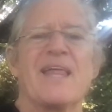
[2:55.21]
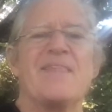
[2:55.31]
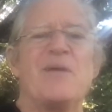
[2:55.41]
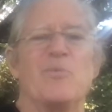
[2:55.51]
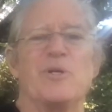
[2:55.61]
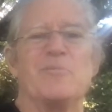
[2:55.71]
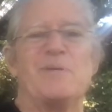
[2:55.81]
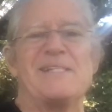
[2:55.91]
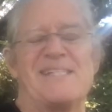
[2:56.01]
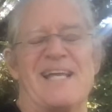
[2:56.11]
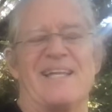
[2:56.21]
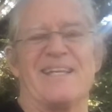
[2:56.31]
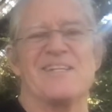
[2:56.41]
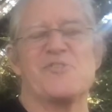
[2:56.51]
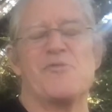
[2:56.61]
they wouldn't be
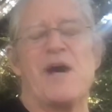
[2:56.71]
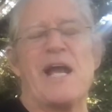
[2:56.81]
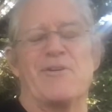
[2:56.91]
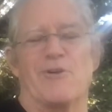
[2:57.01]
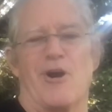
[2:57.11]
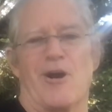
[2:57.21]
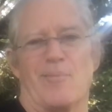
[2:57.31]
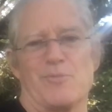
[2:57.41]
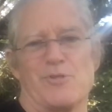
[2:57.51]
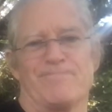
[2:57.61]
selling us firearms.